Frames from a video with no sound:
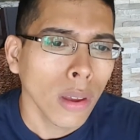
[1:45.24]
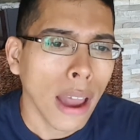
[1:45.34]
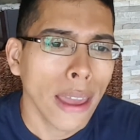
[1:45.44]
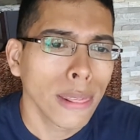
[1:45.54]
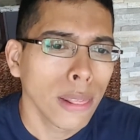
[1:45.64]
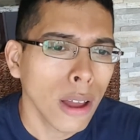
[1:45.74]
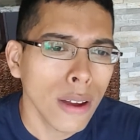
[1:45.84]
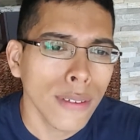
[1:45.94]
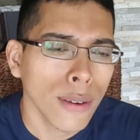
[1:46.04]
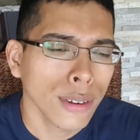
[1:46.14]
I
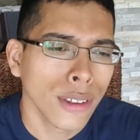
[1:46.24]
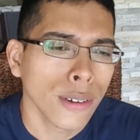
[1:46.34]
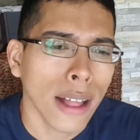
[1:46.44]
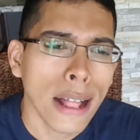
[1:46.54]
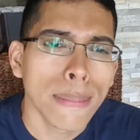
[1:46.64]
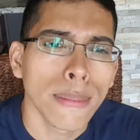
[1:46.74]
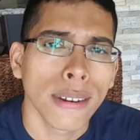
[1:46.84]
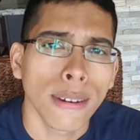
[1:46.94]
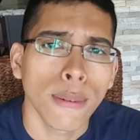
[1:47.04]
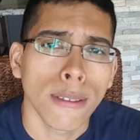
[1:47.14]
love every single album
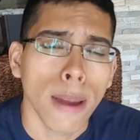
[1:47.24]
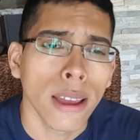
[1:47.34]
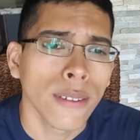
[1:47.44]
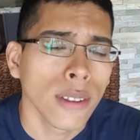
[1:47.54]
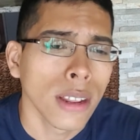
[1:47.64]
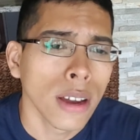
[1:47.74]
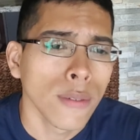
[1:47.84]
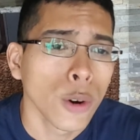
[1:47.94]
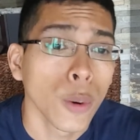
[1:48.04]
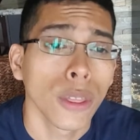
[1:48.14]
they did with him. I even
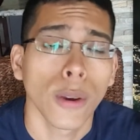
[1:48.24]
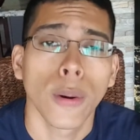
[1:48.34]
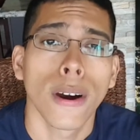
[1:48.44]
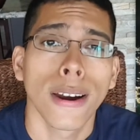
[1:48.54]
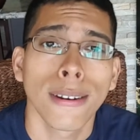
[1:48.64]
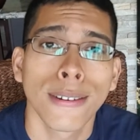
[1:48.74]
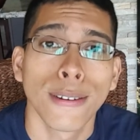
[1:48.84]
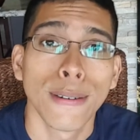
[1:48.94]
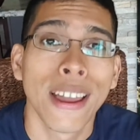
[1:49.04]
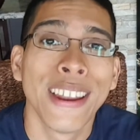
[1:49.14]
love Who Do We Think We Are.
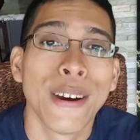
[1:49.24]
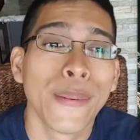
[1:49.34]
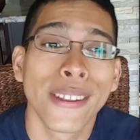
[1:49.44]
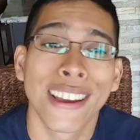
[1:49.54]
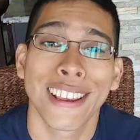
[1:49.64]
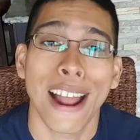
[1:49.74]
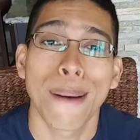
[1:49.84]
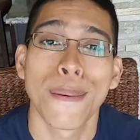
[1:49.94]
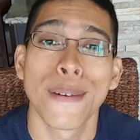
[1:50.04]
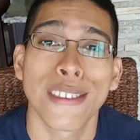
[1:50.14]
Nobody likes that
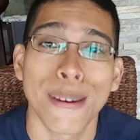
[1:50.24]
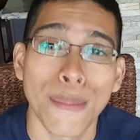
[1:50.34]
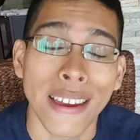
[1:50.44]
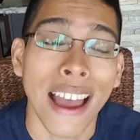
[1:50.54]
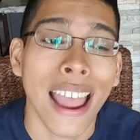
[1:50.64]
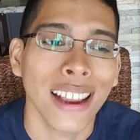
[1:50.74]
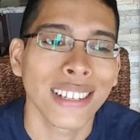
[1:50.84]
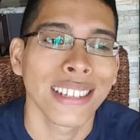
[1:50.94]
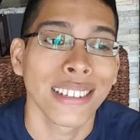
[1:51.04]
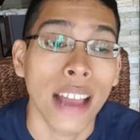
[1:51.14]
album except me. I
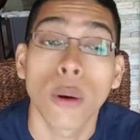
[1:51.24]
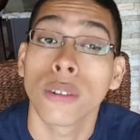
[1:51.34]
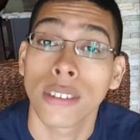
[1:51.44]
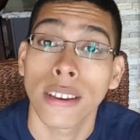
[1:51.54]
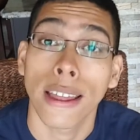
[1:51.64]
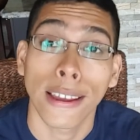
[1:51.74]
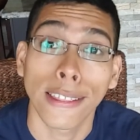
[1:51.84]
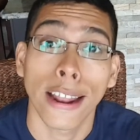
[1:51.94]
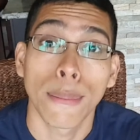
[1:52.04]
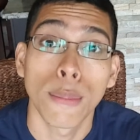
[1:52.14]
will say I like
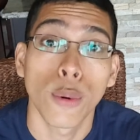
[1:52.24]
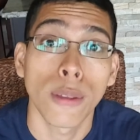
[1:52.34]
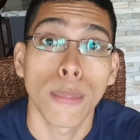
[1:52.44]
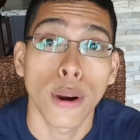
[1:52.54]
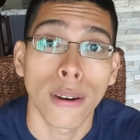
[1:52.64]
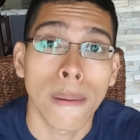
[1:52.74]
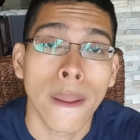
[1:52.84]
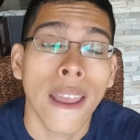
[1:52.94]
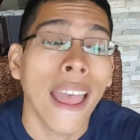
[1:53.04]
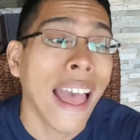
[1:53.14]
that album more than Burn.
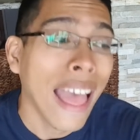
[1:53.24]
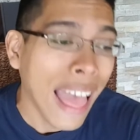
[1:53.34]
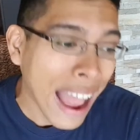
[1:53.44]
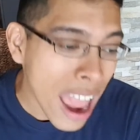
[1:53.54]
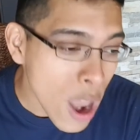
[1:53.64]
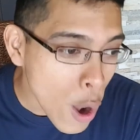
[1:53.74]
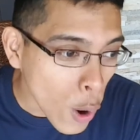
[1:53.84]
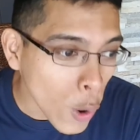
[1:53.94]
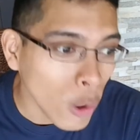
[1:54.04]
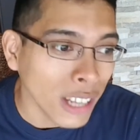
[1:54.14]
I
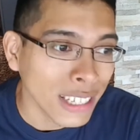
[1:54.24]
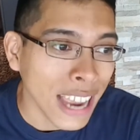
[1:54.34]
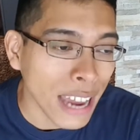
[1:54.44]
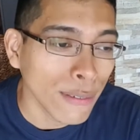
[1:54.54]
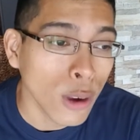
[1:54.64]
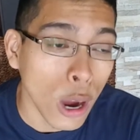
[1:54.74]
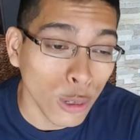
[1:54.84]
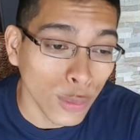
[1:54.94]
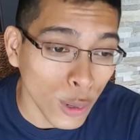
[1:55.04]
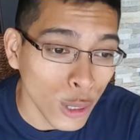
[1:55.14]
know that's kind of
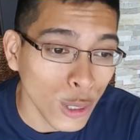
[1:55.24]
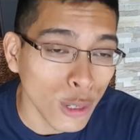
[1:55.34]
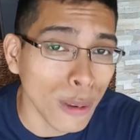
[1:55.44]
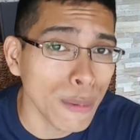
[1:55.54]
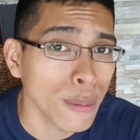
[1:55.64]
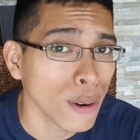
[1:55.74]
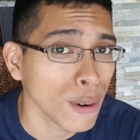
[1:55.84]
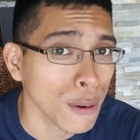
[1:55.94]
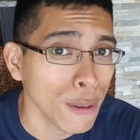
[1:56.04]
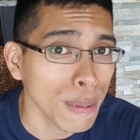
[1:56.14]
controversial, some people don't
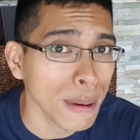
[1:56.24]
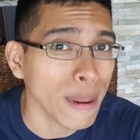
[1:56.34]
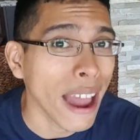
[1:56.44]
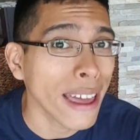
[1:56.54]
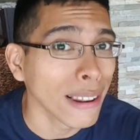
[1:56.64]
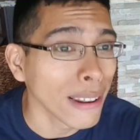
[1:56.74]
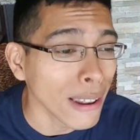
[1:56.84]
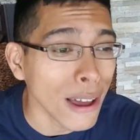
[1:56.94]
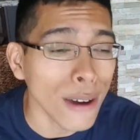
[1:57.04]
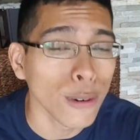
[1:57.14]
agree with me, but I
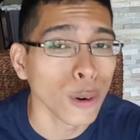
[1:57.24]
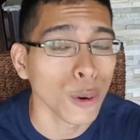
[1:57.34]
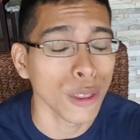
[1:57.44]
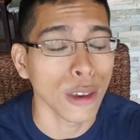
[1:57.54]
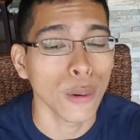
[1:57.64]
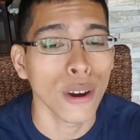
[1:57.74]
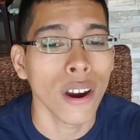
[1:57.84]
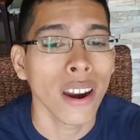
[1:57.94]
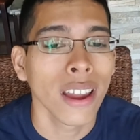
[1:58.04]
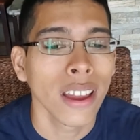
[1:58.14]
love Who Do We Think We Are.